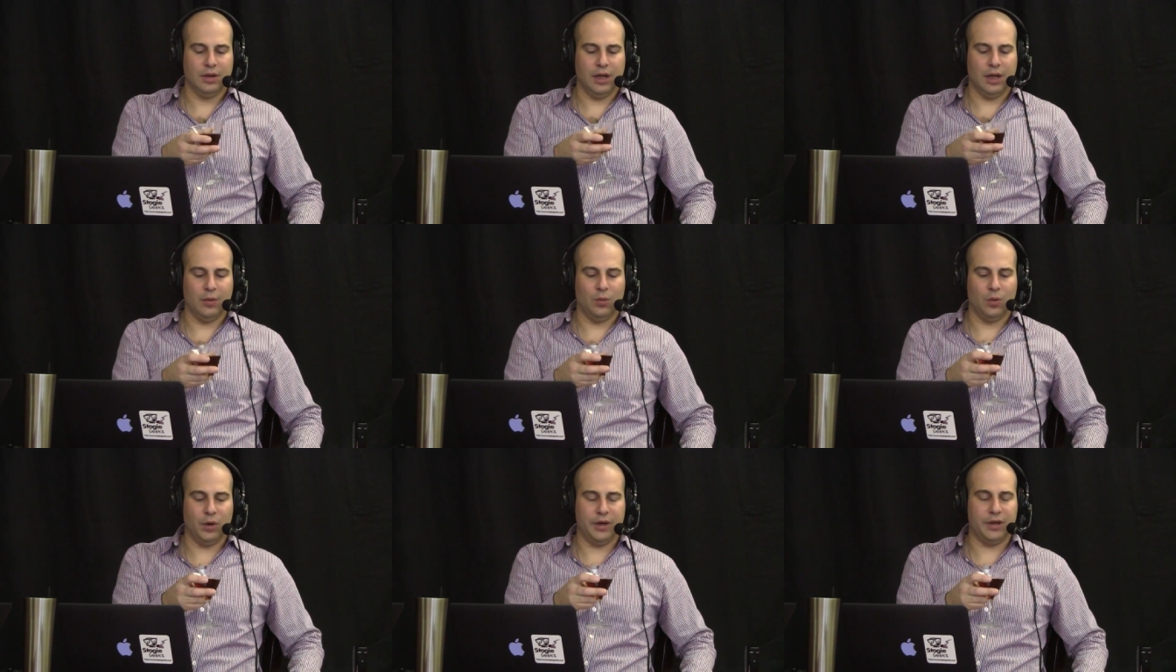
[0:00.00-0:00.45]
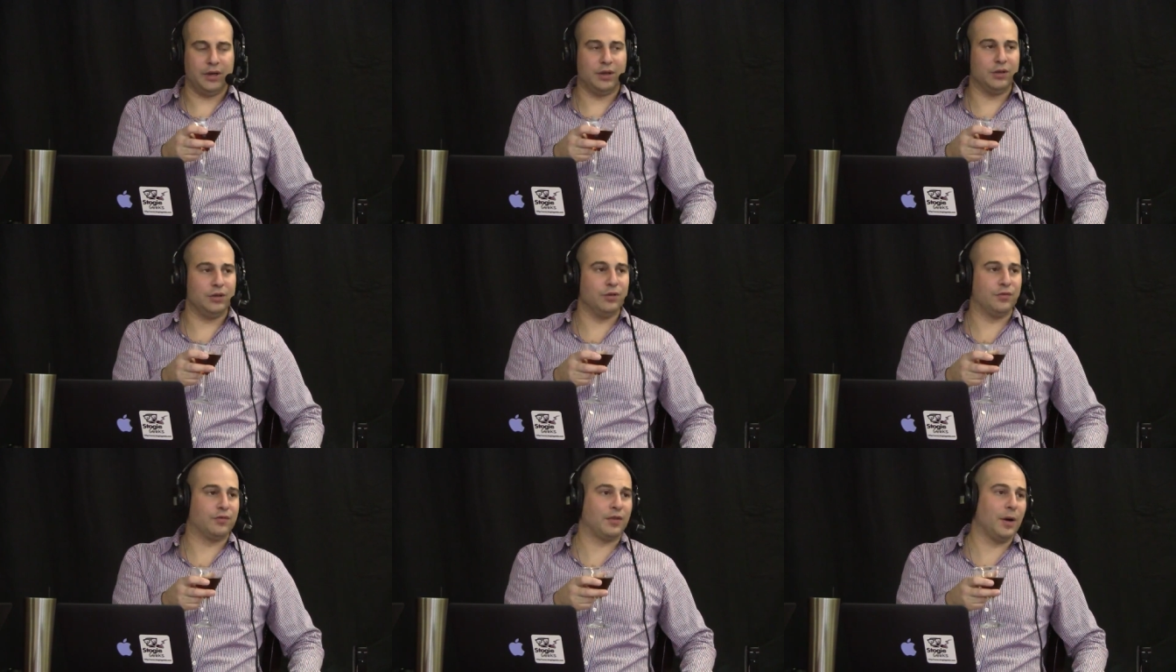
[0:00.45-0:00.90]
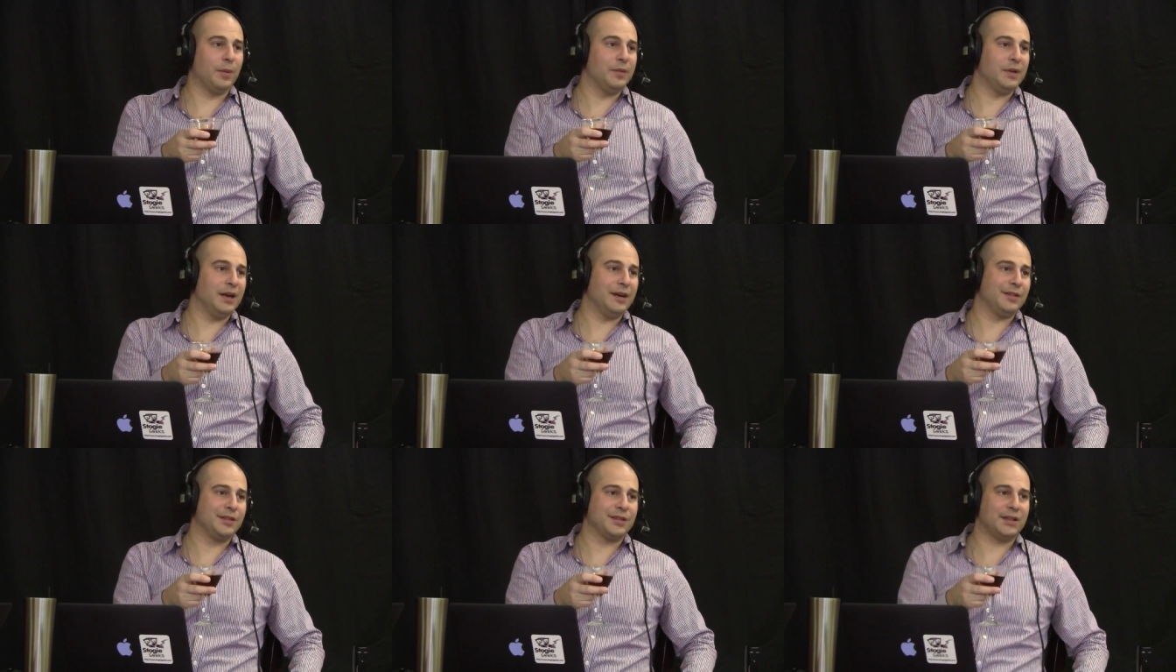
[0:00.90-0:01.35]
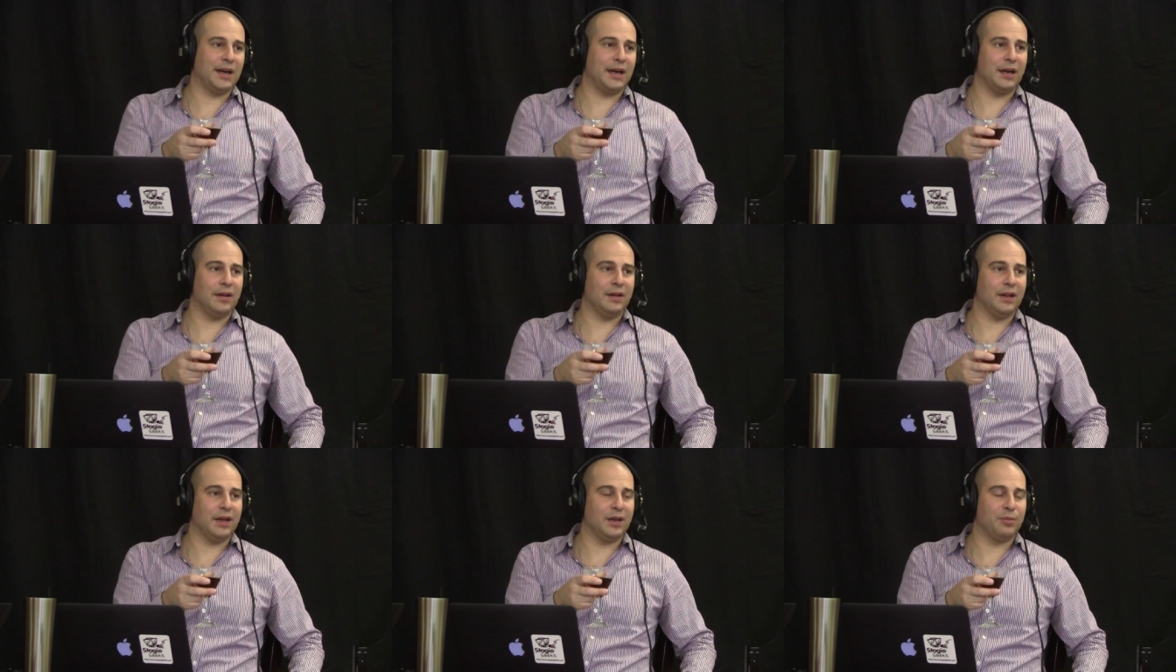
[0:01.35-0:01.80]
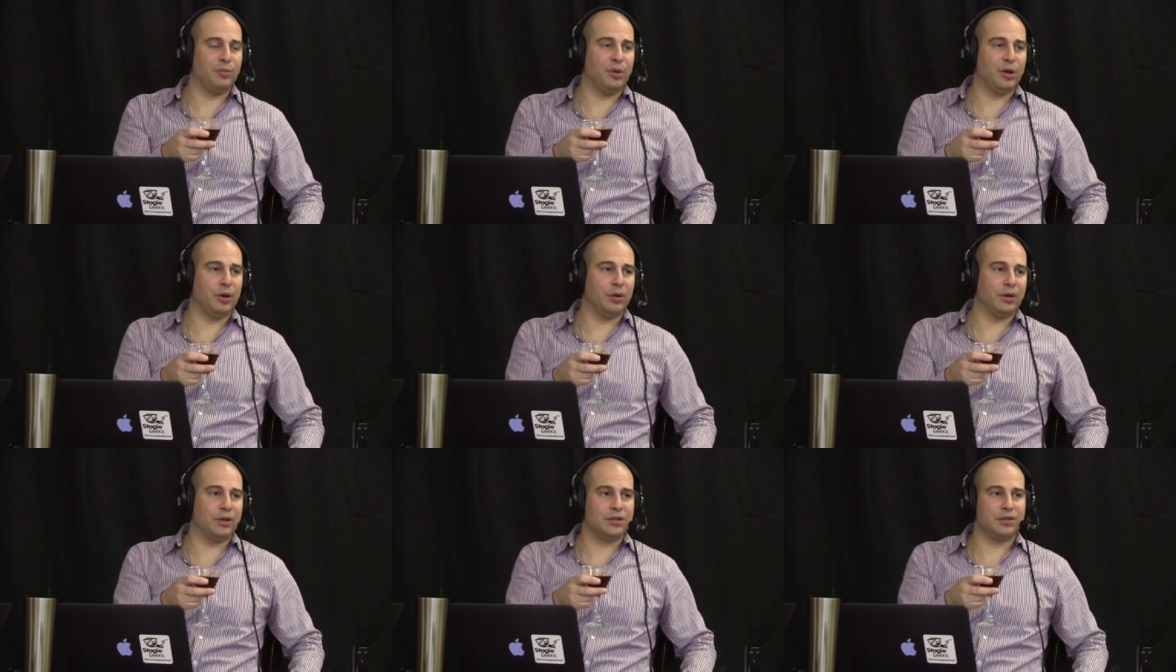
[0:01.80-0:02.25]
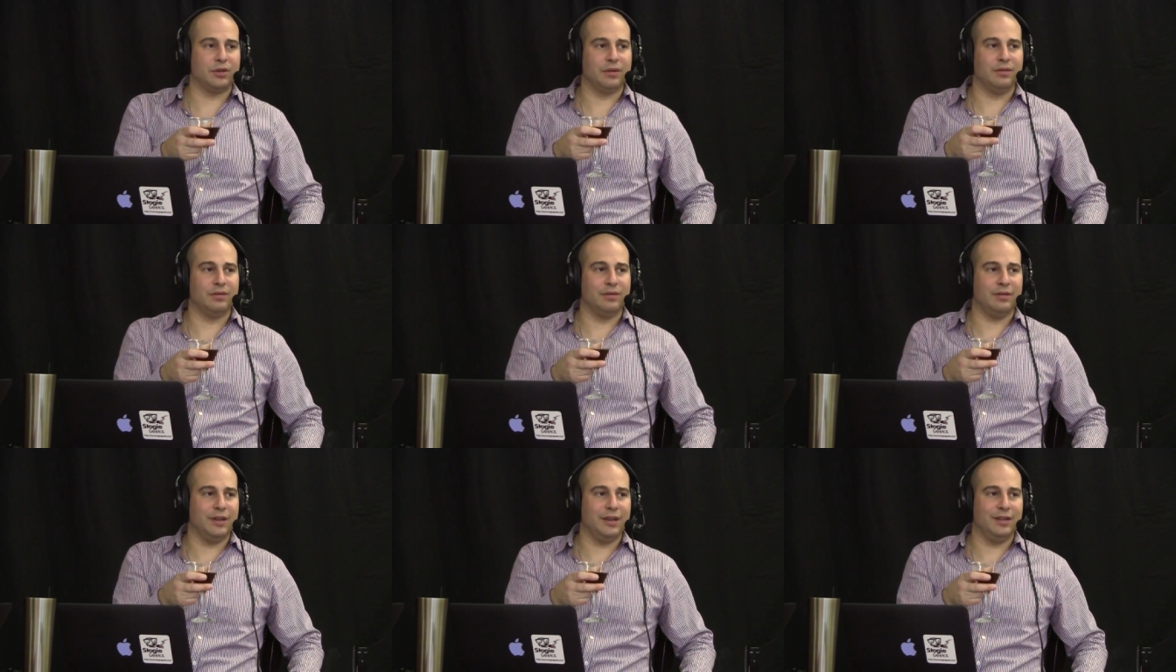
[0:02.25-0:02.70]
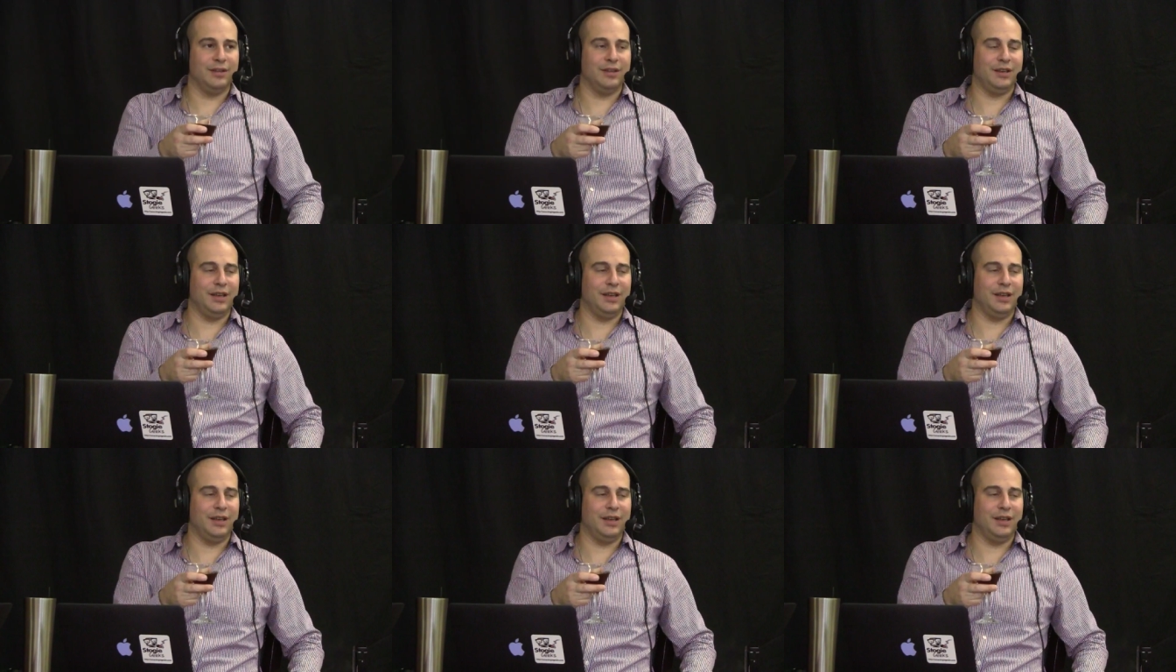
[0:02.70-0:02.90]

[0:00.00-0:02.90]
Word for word: And yeah. what you can do from there is kind of like bonus, and eh,